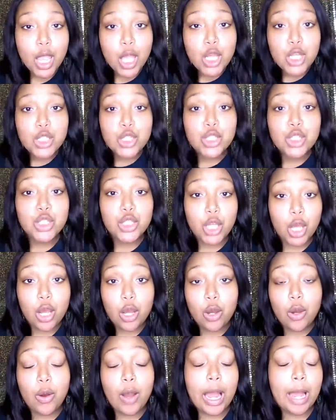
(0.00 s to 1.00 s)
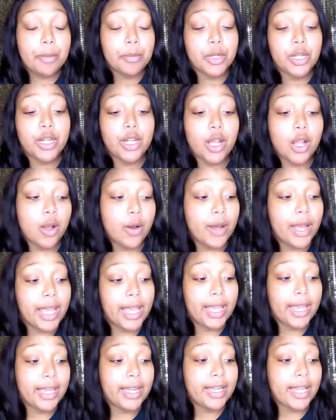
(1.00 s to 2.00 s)
So I'm going to go
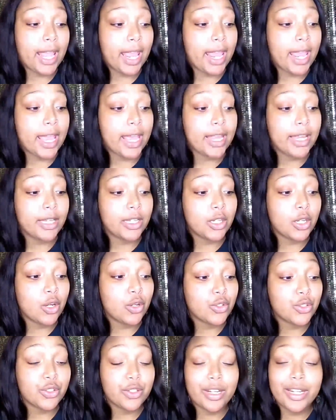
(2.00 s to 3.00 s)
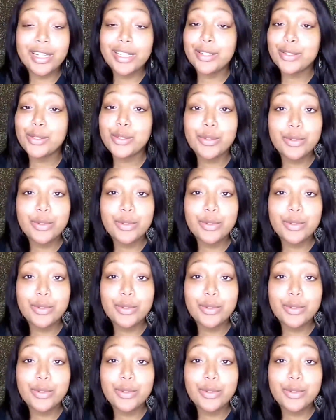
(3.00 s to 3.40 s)
ahead and go straight into